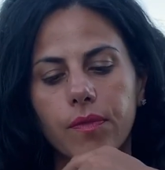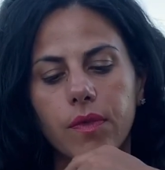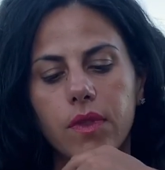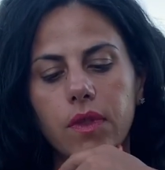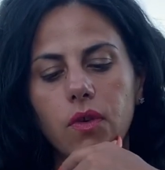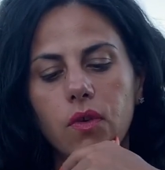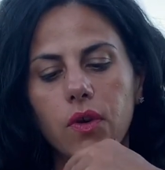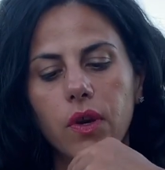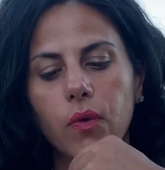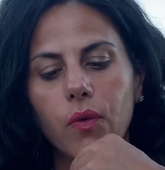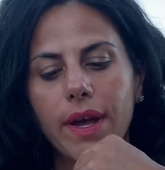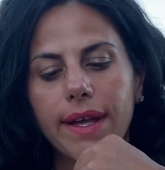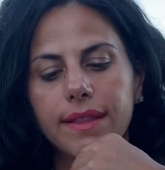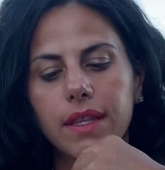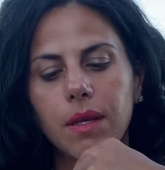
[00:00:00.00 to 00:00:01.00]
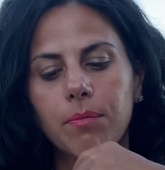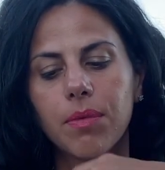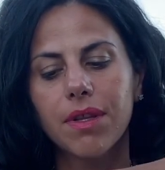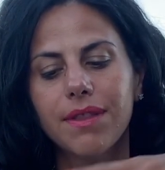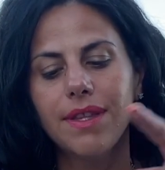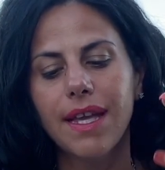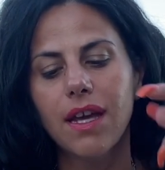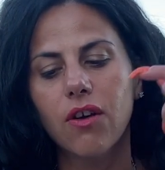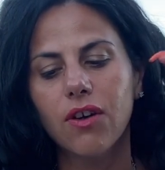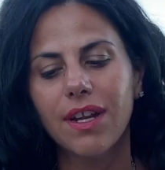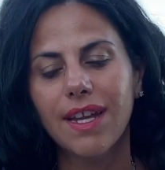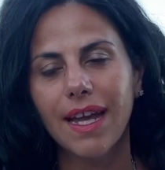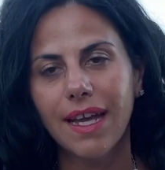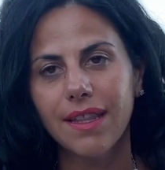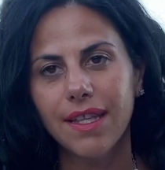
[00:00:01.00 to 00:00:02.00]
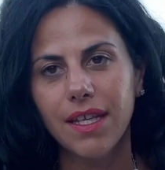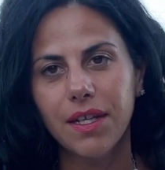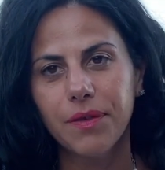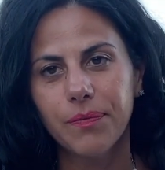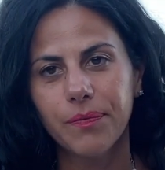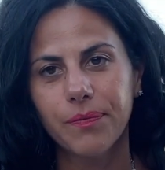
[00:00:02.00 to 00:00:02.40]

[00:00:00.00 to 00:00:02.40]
no regretting but they are getting